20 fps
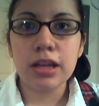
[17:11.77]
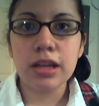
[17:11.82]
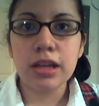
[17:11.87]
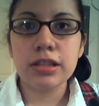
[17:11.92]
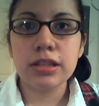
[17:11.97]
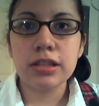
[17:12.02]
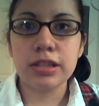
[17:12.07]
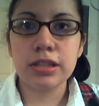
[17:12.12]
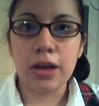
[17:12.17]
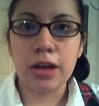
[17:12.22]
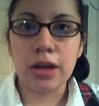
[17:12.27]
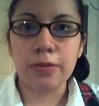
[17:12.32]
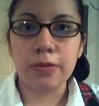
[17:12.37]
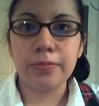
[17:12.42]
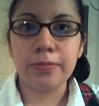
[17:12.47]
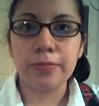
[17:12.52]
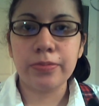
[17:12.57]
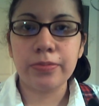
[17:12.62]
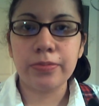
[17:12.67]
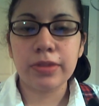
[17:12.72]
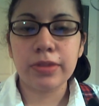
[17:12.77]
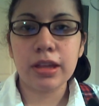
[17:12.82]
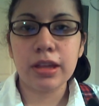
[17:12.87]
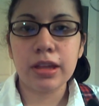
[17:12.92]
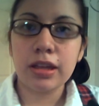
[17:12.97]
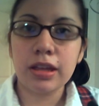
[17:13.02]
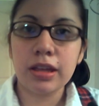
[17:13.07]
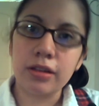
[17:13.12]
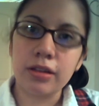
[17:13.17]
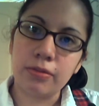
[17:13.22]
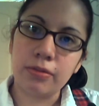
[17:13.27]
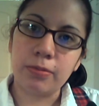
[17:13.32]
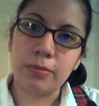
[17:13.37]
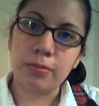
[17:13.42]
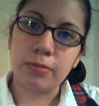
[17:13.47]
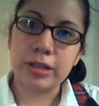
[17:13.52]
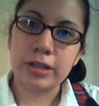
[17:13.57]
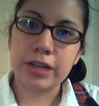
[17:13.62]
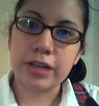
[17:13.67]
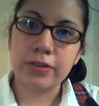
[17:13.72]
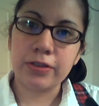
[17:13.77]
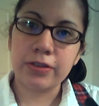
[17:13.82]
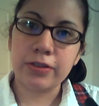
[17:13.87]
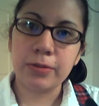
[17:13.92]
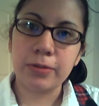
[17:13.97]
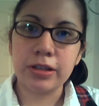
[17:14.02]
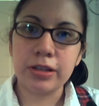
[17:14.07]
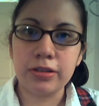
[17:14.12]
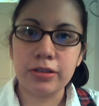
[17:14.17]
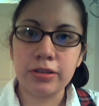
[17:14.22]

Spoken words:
So, I decided fine.